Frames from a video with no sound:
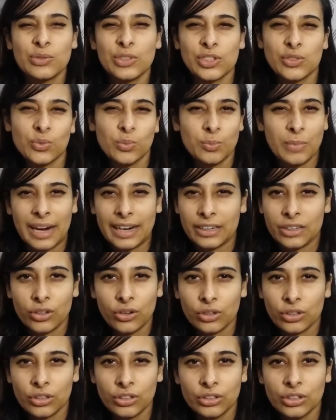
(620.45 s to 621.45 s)
which might
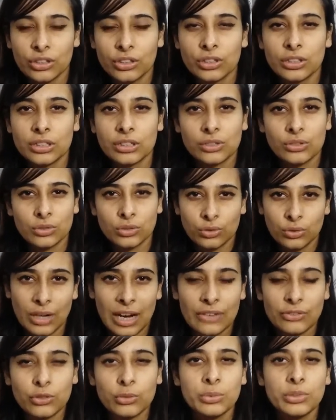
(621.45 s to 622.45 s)
not look good. So you
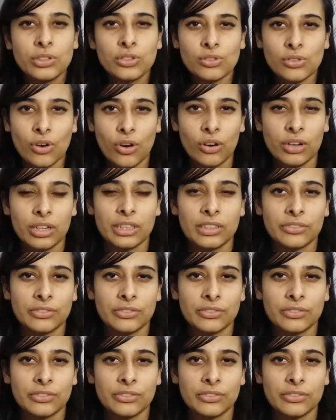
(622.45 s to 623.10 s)
have to be sure